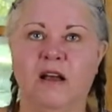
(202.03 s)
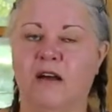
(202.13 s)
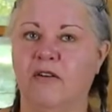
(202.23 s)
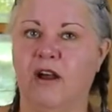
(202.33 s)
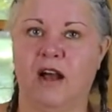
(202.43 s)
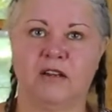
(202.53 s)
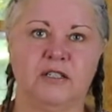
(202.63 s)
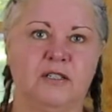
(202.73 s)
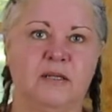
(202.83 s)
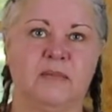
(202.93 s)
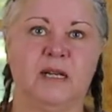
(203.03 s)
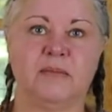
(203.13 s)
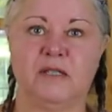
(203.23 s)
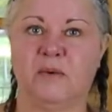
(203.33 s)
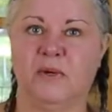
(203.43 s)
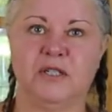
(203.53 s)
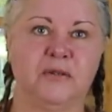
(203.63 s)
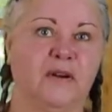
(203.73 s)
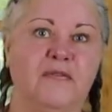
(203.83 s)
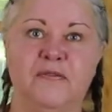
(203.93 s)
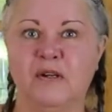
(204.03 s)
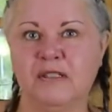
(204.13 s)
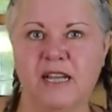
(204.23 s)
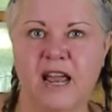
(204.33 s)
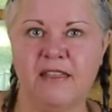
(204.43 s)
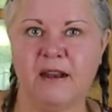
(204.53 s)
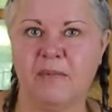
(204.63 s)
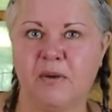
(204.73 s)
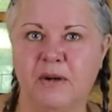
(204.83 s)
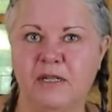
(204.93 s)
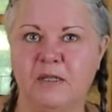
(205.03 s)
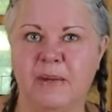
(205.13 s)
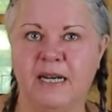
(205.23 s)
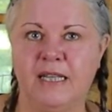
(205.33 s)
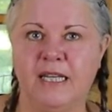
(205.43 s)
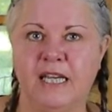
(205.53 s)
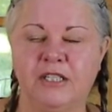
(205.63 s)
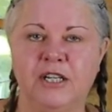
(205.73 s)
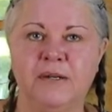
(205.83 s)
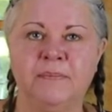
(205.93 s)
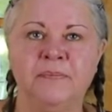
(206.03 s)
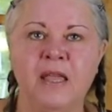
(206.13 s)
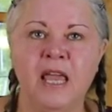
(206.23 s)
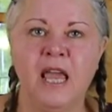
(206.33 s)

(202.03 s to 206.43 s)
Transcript: oh gosh, sometimes in the winter a full day that I'm going to spend in the kitchen.